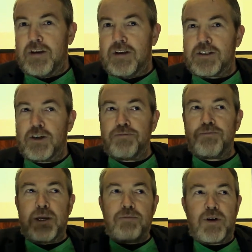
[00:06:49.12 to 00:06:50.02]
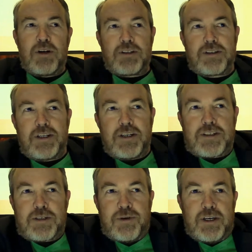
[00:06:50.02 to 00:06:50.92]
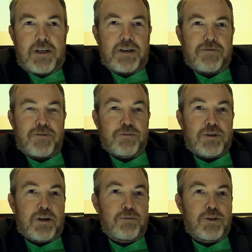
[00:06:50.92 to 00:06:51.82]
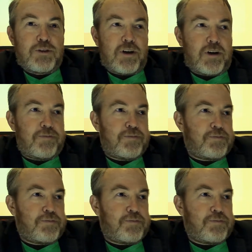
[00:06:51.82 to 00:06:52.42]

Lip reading: So memories need some healing from time to time.